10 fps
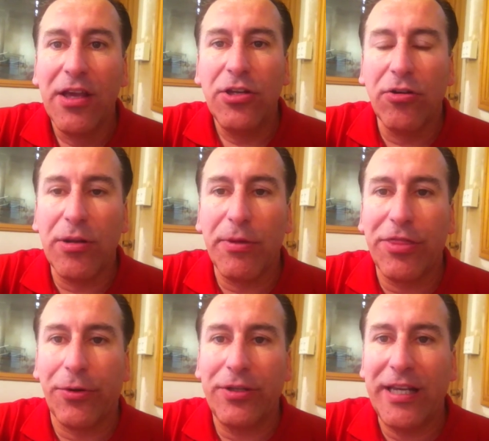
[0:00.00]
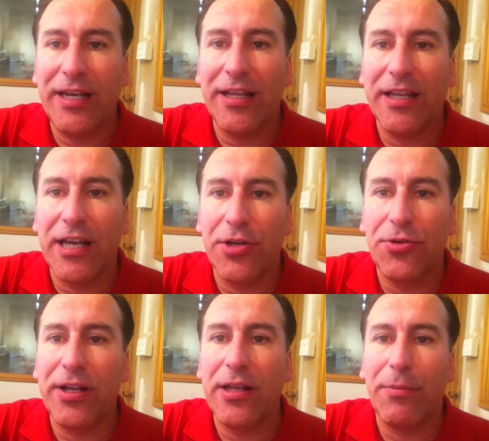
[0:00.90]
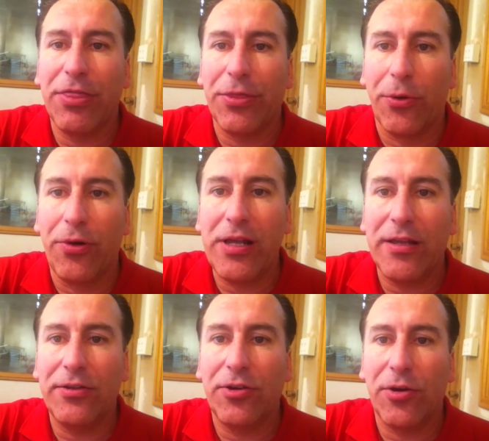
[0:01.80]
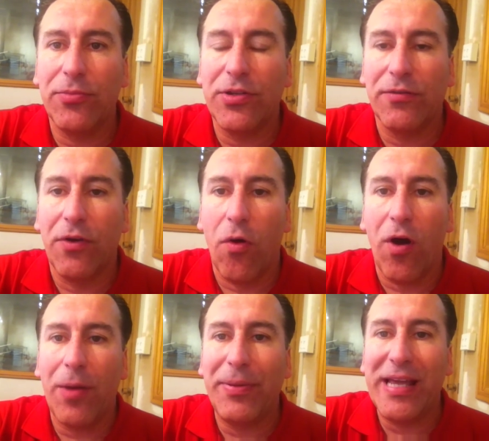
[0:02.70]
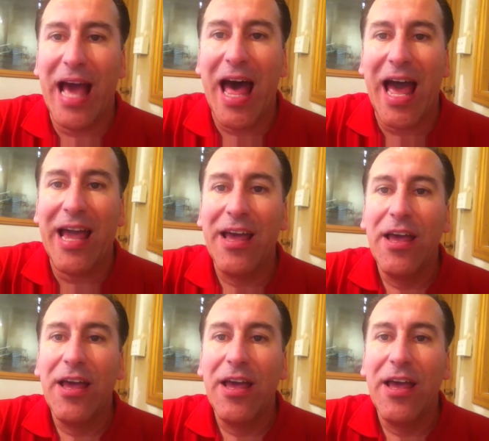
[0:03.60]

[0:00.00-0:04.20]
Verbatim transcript: you know, number 13 in the country and number 30 in terms of RPI.